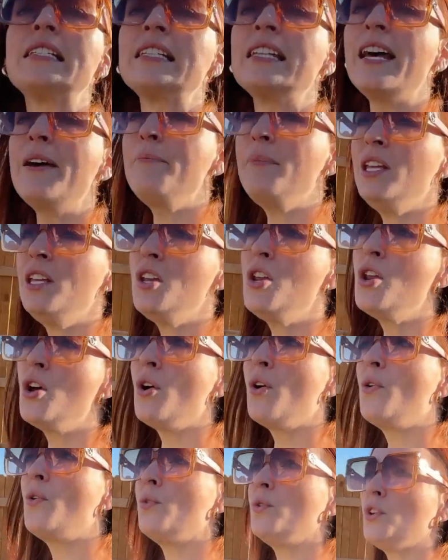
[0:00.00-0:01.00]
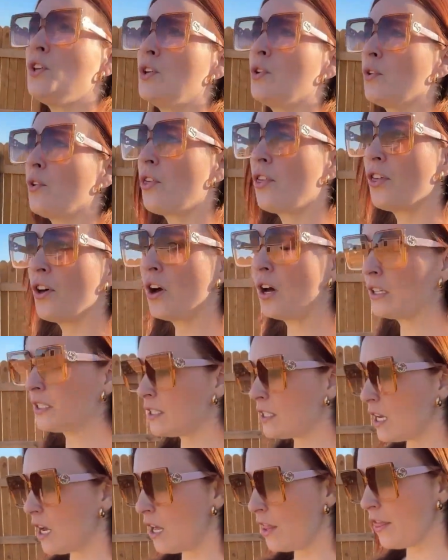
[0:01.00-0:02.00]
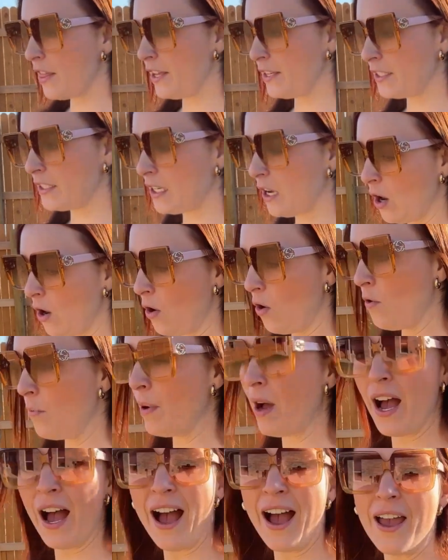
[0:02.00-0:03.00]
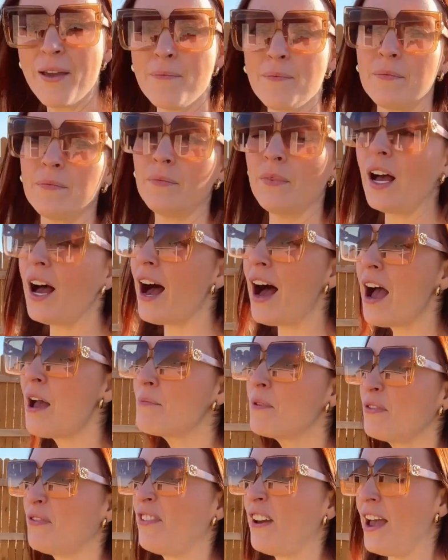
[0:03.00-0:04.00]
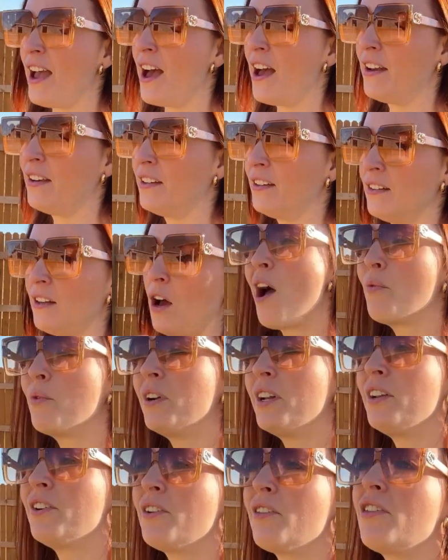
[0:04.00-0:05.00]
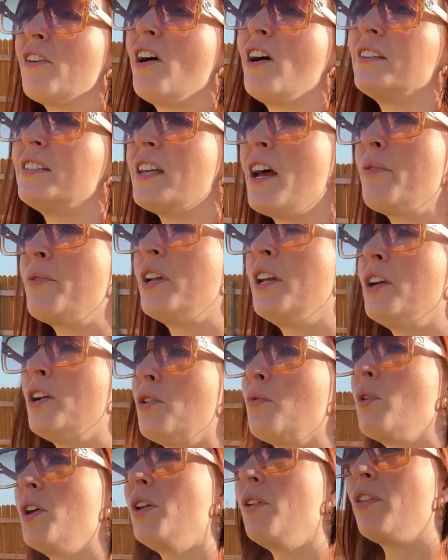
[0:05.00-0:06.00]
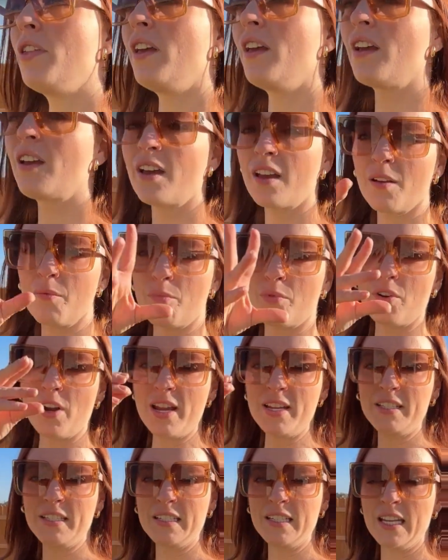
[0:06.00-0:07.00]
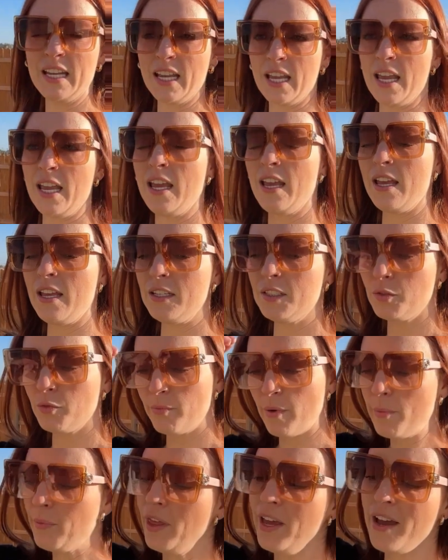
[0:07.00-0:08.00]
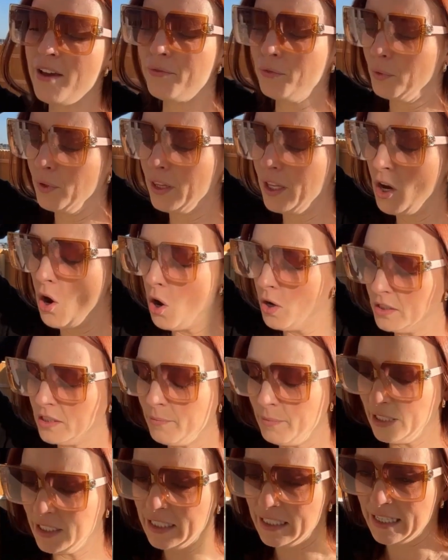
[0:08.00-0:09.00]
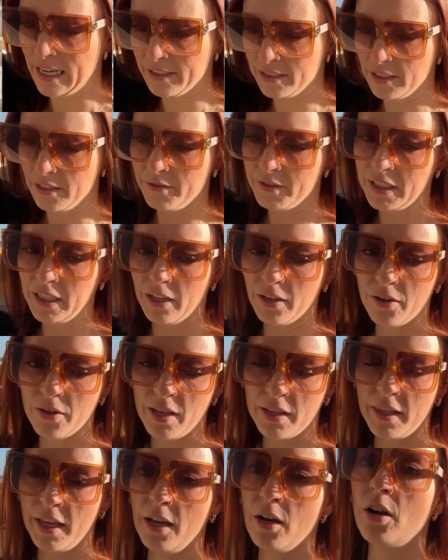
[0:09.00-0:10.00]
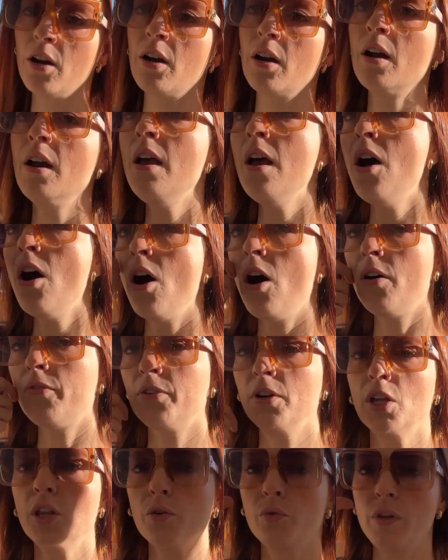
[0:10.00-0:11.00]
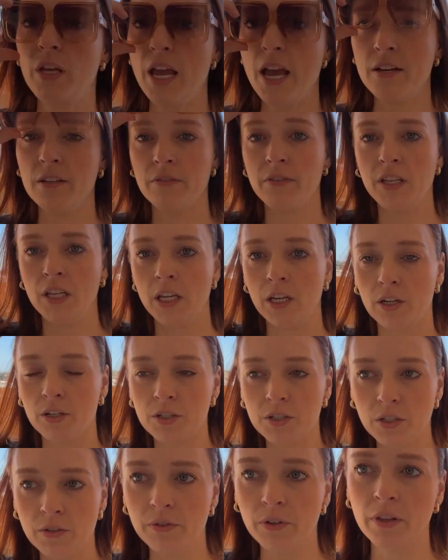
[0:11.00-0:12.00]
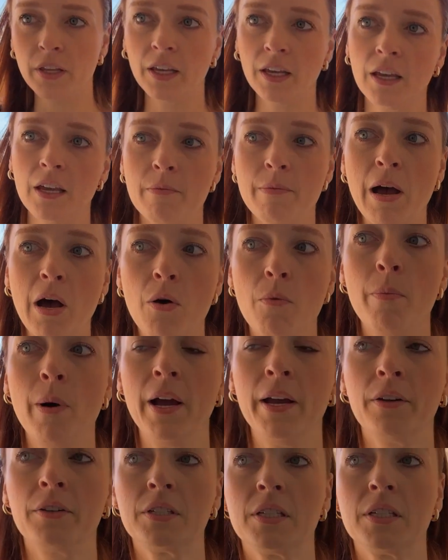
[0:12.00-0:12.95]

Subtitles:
let me know your thoughts on this home. I'm a fan. I want to hear your thoughts. I want to hear what you think pricing is. Remember, they have really awesome incentives here that they are offering through the end of the year. So if you're thinking about buying or